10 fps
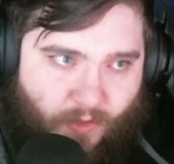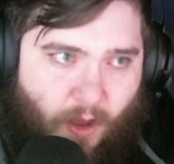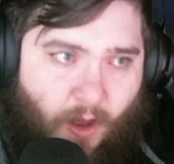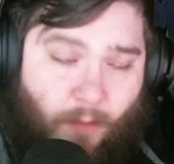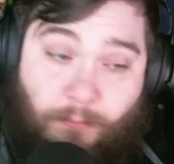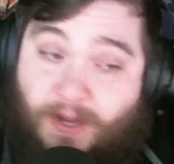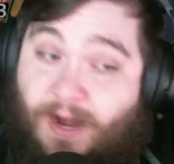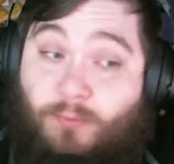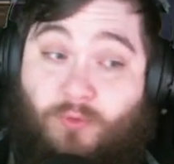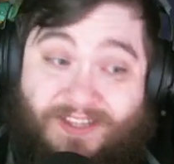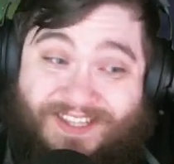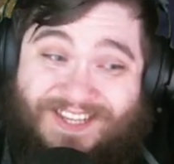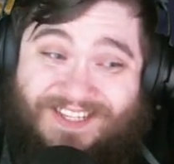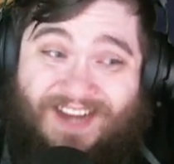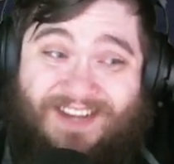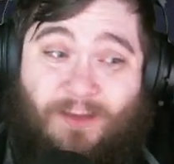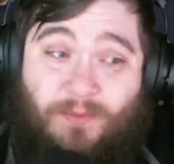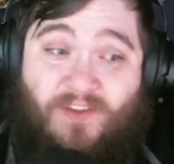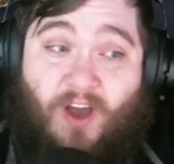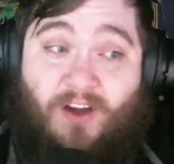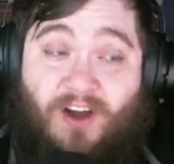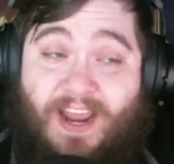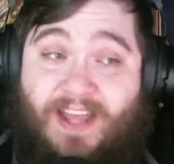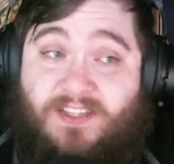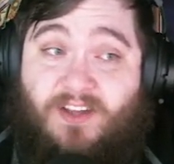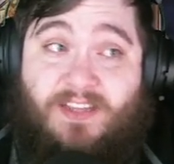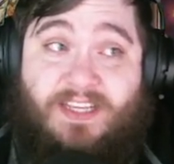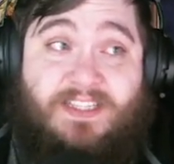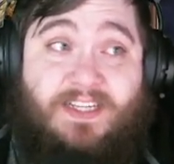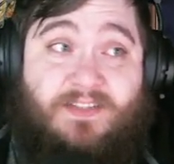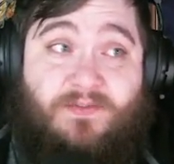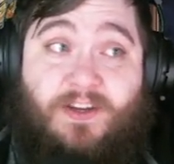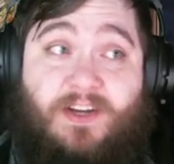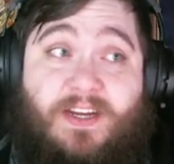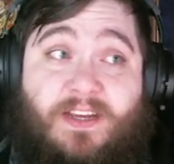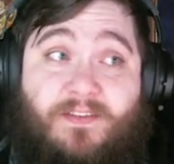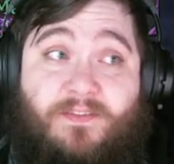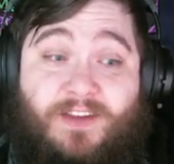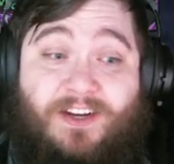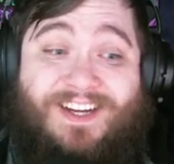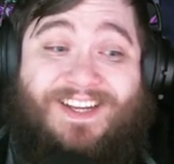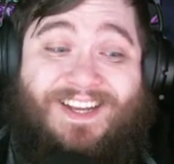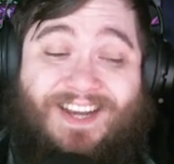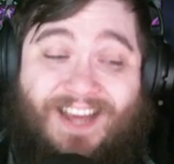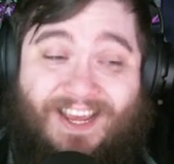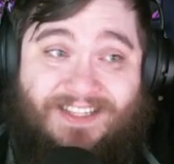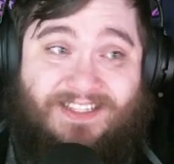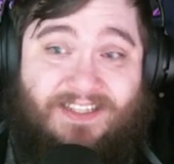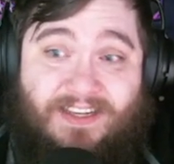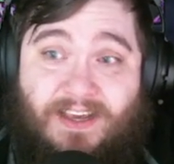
But I'm really excited that we've gotten our hands on these. It's very, very nice.